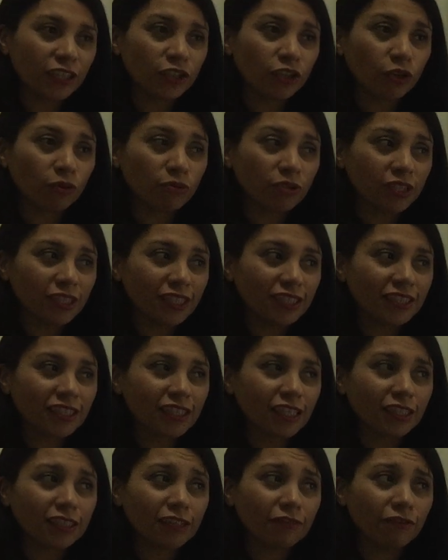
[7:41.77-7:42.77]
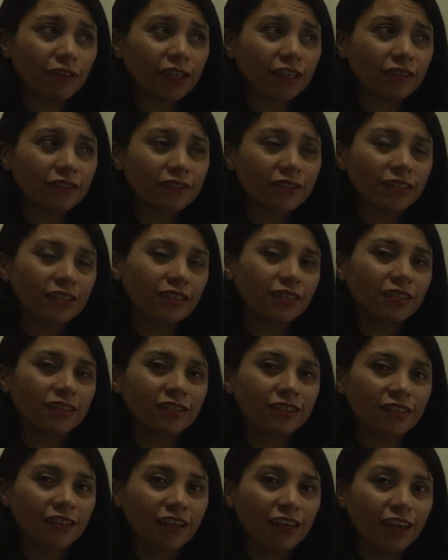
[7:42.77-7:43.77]
noticed the
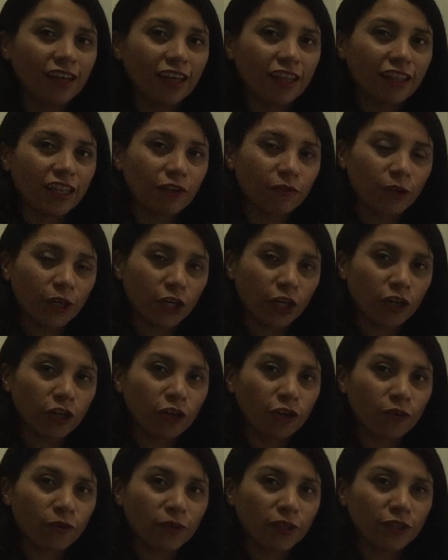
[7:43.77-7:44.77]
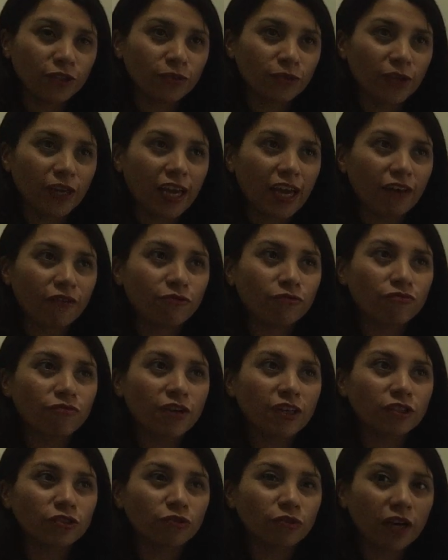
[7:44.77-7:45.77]
difficulties they were going to have
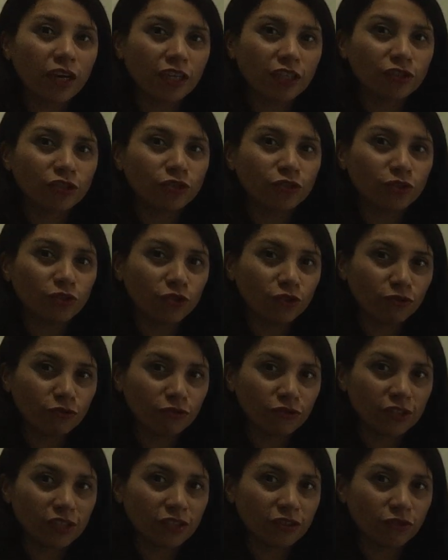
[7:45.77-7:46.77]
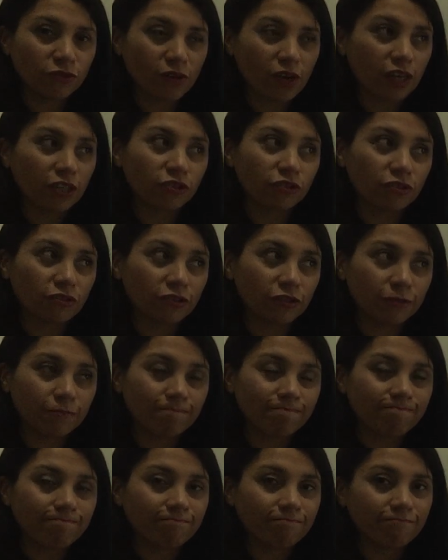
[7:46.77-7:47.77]
when trying to use the structures,
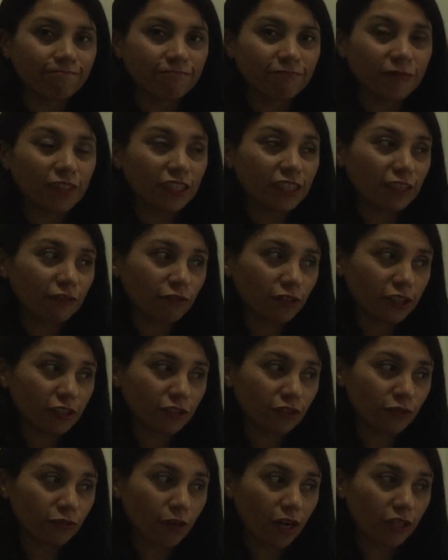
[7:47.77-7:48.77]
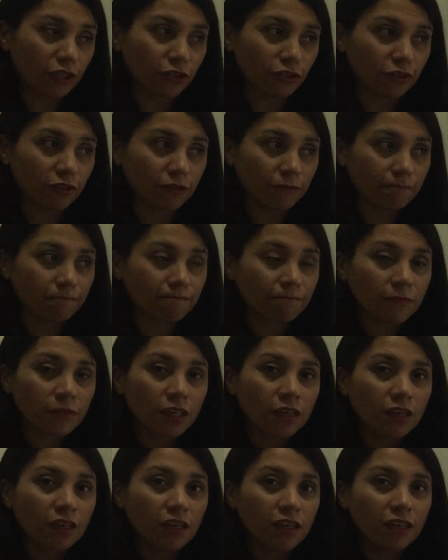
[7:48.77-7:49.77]
the different structures.
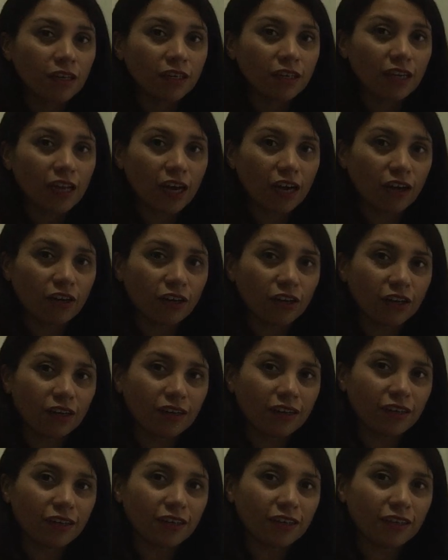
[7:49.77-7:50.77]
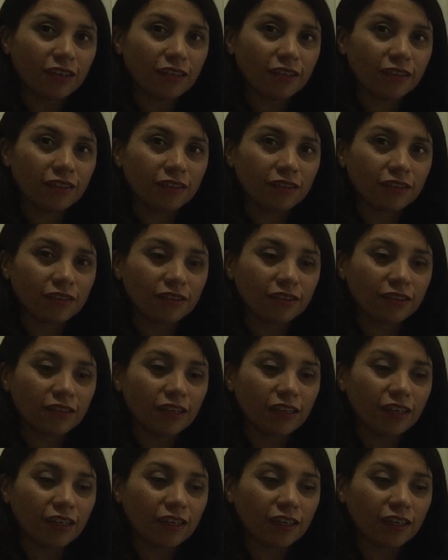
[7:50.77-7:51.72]
Now,